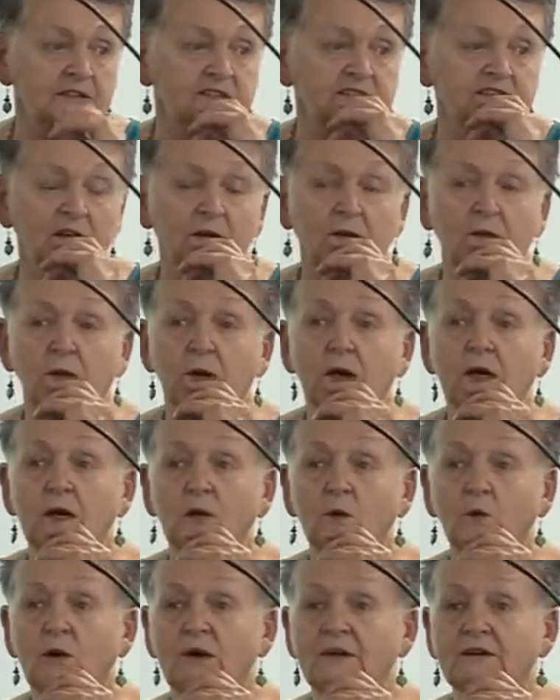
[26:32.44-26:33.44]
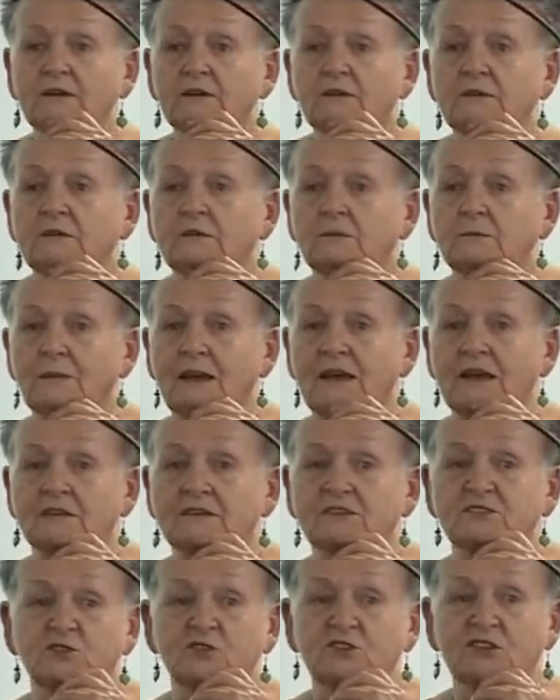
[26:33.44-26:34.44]
So one
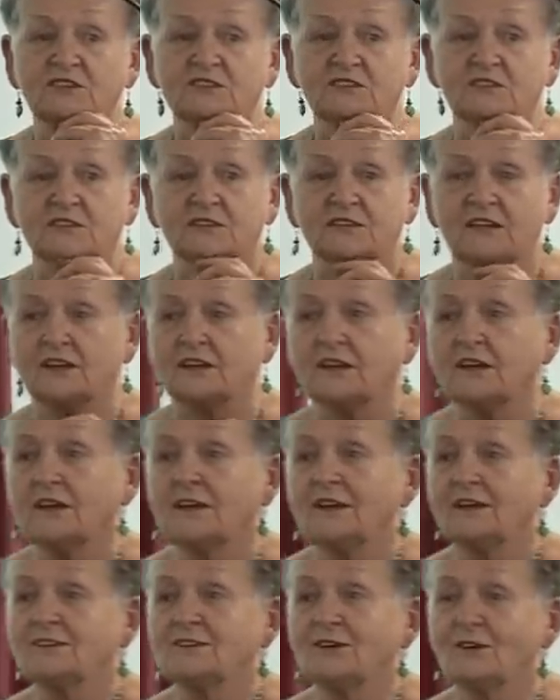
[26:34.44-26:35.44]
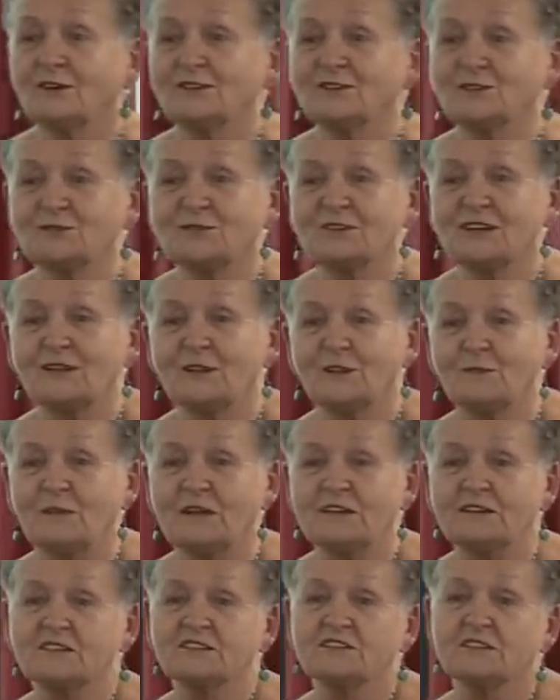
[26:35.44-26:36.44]
man suggested that I should tell the
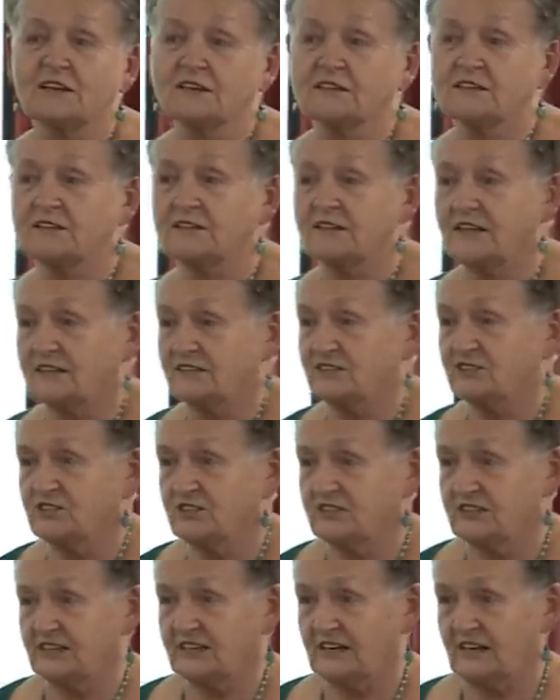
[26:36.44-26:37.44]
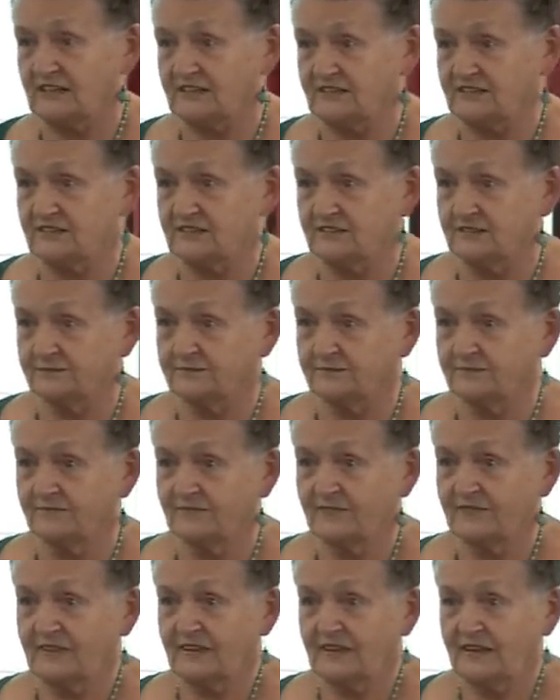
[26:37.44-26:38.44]
men to suck their nuts to their guts.
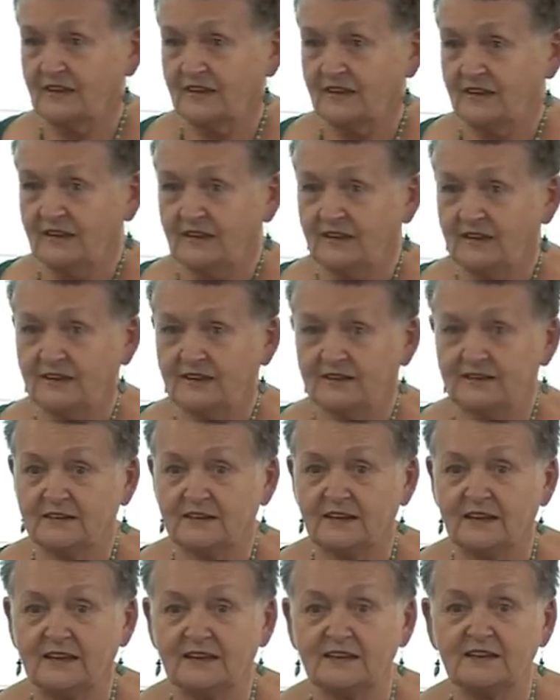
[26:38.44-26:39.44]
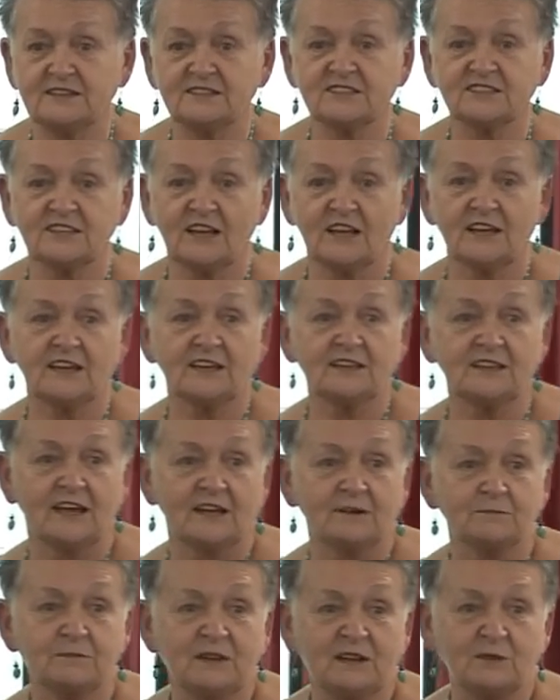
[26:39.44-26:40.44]
And, and in saying
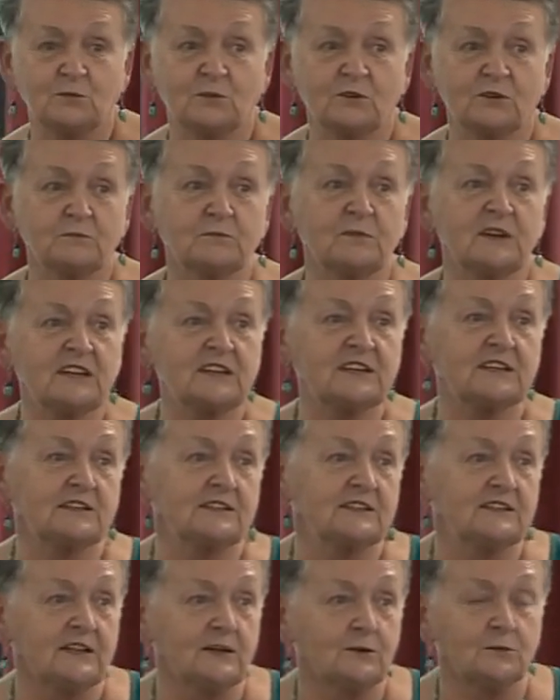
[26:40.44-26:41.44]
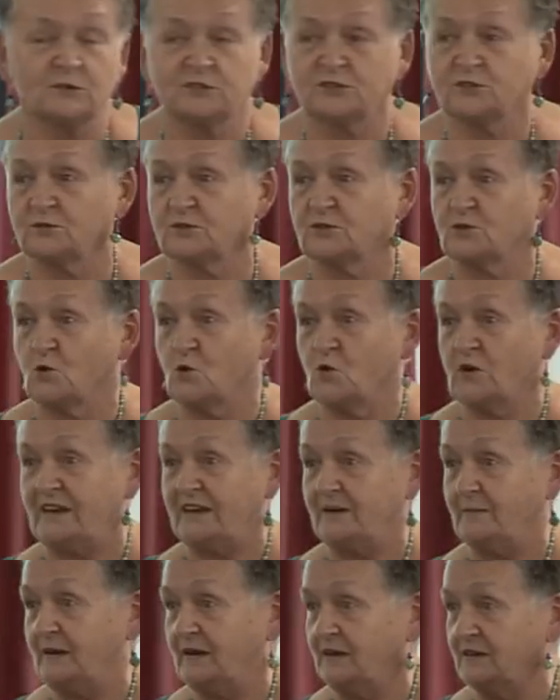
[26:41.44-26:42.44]
that, men would immediately know what you were
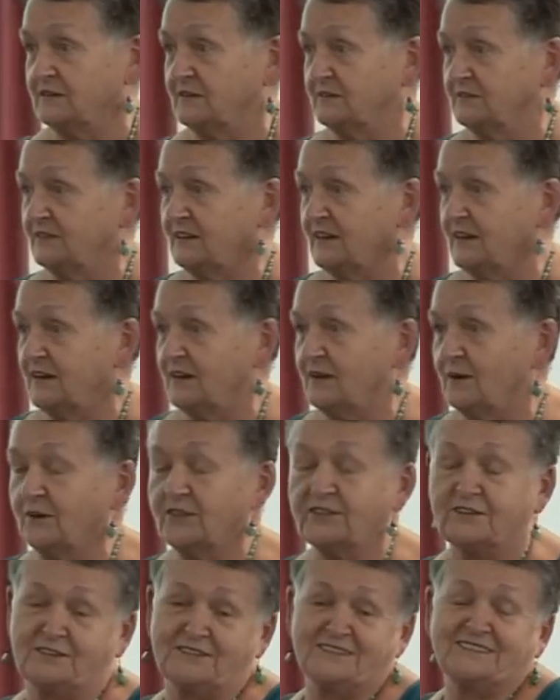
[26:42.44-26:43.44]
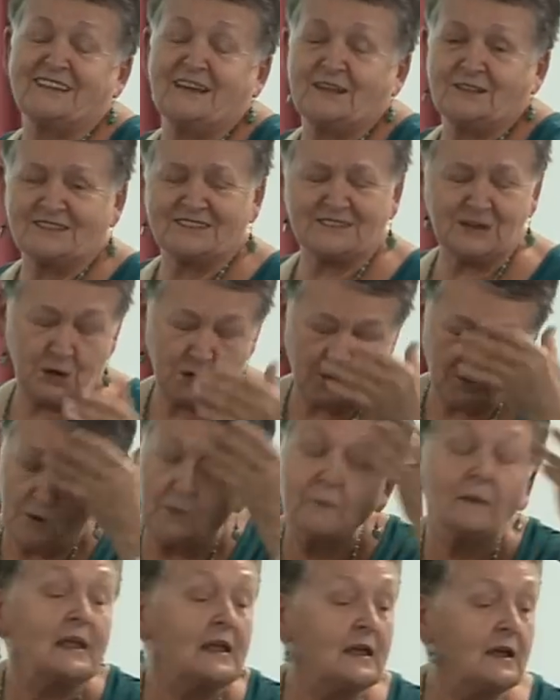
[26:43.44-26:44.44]
talking about. Okay, I think it sounds
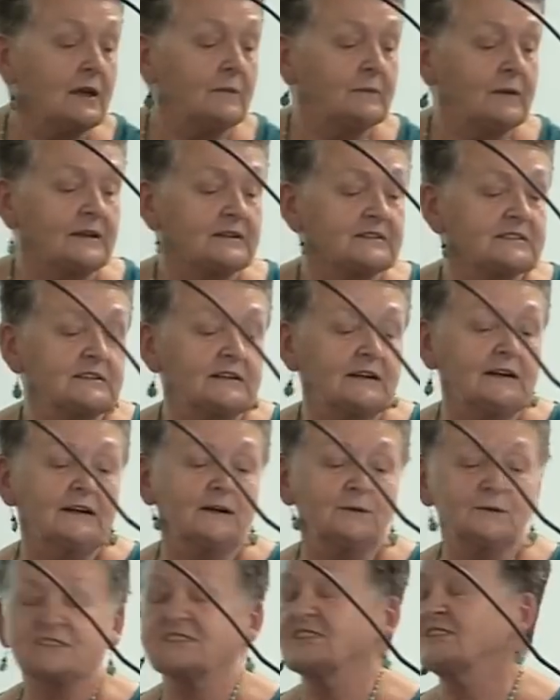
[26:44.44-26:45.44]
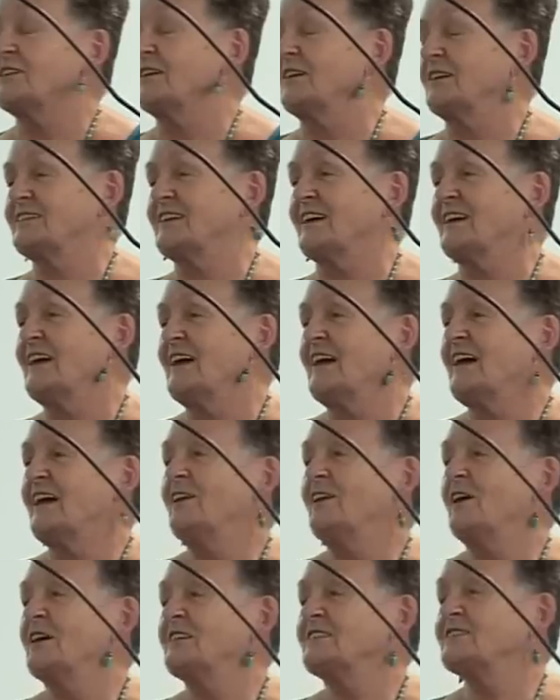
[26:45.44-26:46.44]
terrible, but uh, what's a nice,
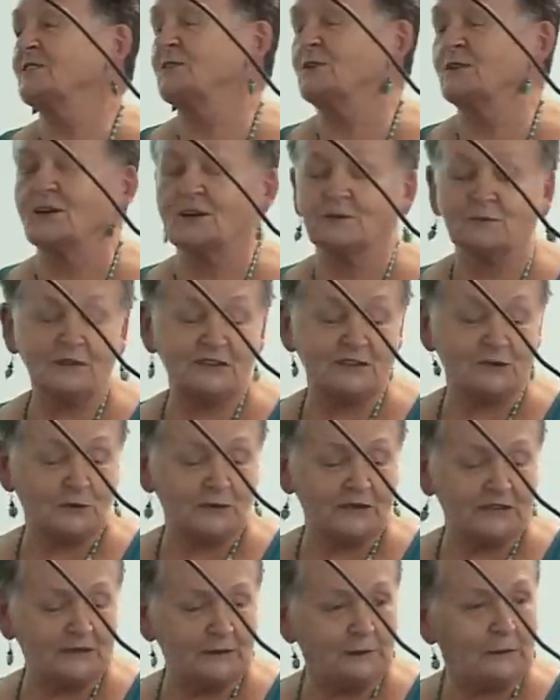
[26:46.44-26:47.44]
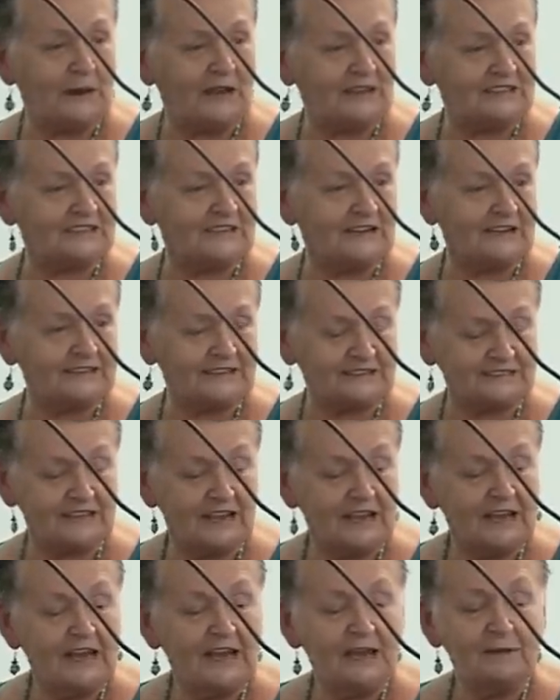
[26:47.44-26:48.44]
nice girl like me doing in a place like
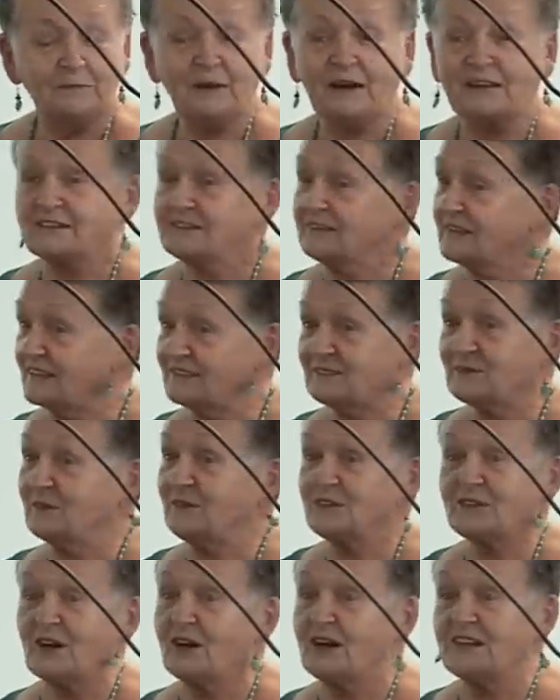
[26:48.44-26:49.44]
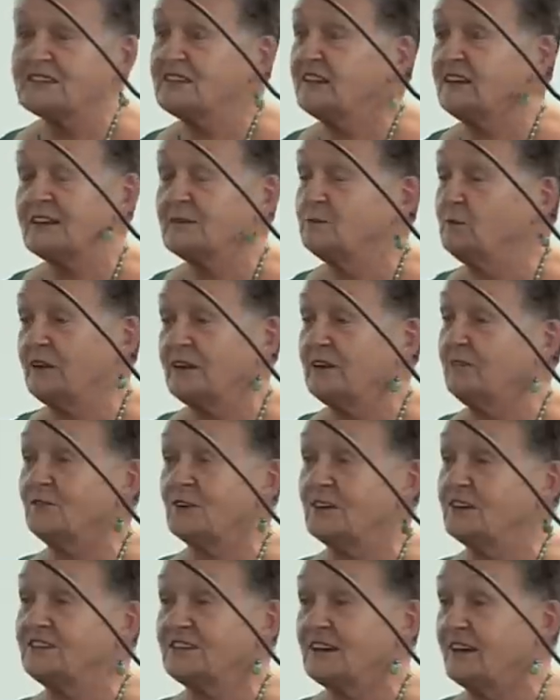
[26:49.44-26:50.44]
this? But that's what the guy said, and
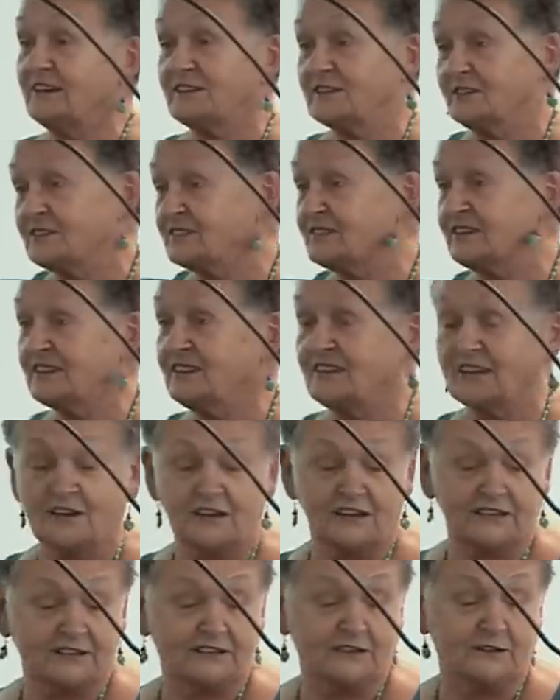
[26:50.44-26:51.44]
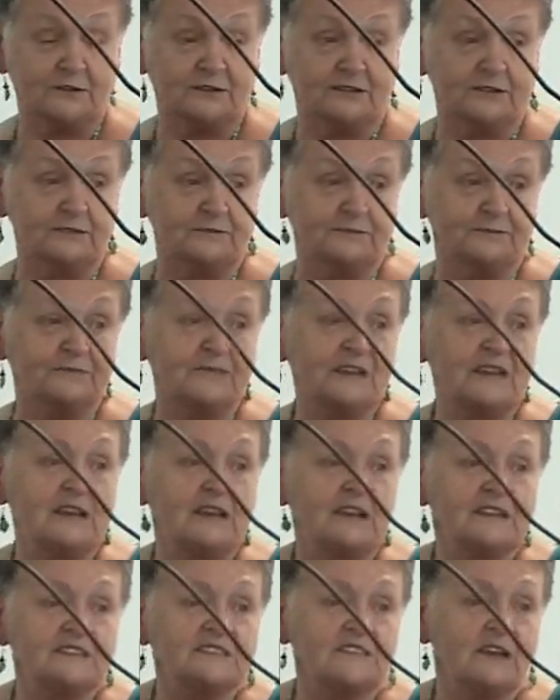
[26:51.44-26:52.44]
whenever I say it, you can see the light going on.
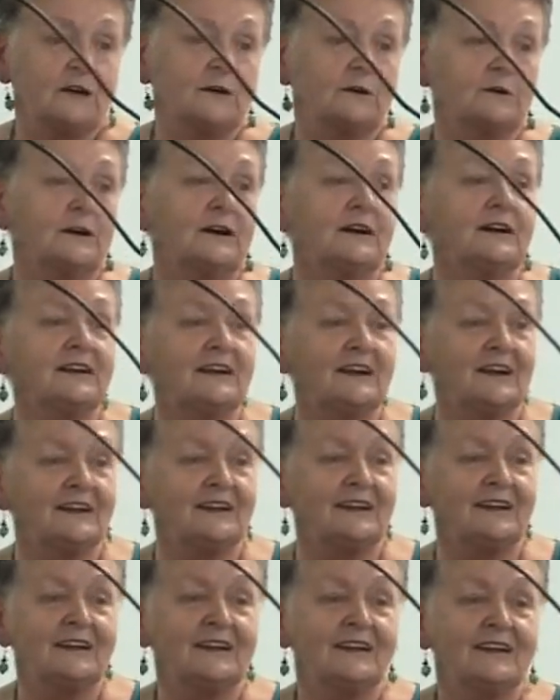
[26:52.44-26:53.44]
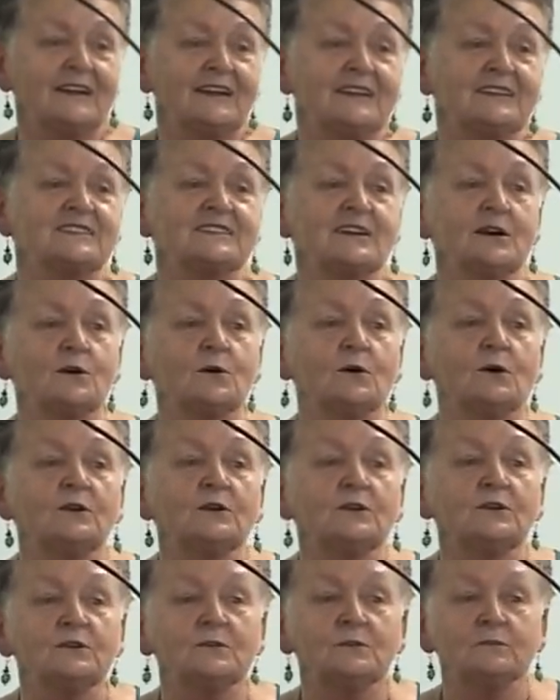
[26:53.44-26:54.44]
So, so
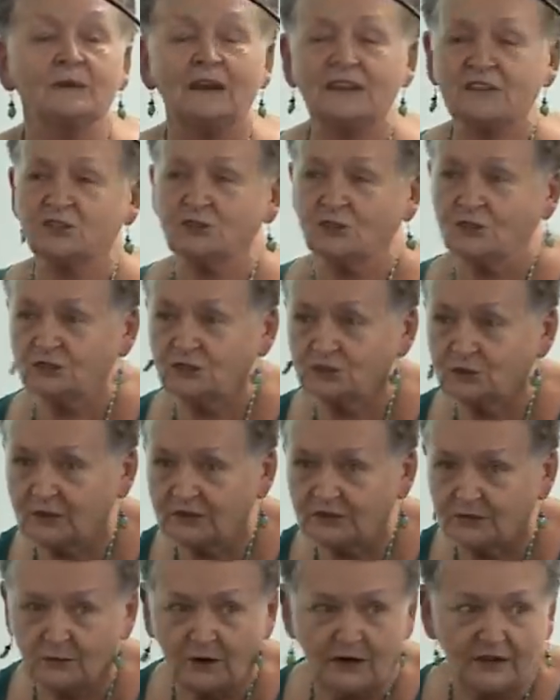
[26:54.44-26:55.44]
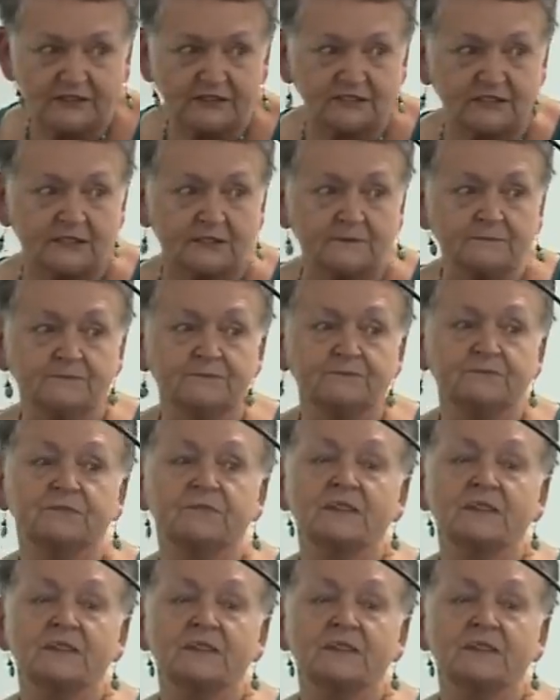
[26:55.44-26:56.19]
make sure you're doing the right thing.